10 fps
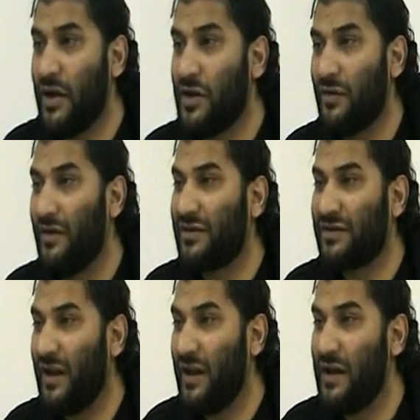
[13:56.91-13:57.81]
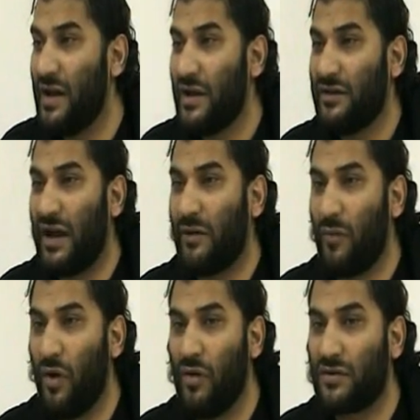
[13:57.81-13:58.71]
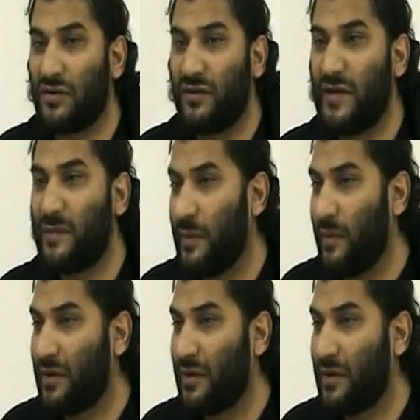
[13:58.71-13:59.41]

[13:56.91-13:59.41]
you will see that most of these people